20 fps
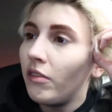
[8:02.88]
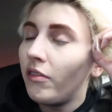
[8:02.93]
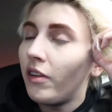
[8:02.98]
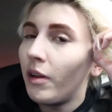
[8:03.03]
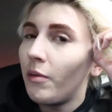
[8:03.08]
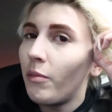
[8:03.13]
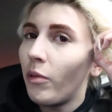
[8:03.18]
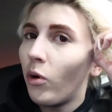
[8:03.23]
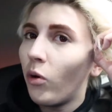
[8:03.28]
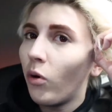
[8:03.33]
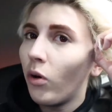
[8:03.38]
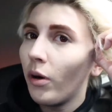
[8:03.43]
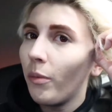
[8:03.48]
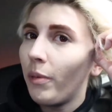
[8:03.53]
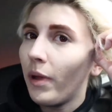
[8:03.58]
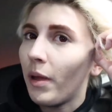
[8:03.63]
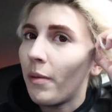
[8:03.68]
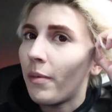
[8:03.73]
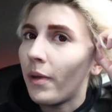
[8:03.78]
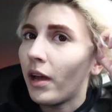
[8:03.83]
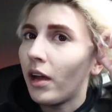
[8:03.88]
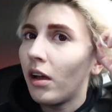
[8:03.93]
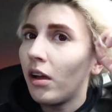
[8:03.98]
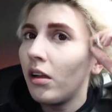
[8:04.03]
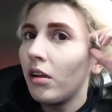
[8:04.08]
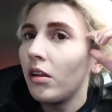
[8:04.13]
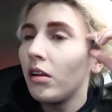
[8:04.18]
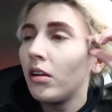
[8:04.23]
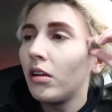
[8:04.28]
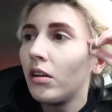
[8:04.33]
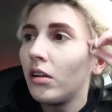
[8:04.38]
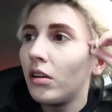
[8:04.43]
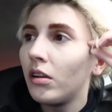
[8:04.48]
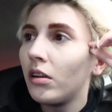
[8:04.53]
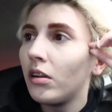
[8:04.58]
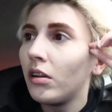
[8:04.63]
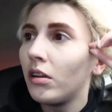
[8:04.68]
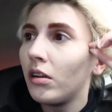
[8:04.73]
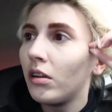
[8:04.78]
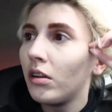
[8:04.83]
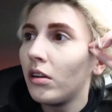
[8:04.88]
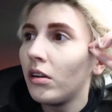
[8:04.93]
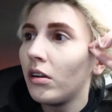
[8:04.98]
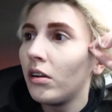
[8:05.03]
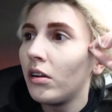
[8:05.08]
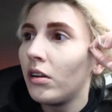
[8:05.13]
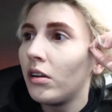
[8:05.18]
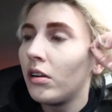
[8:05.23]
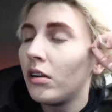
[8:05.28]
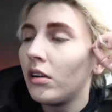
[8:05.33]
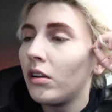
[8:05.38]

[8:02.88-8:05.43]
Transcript: Venmo or PayPal? Venmo or PayPal. I have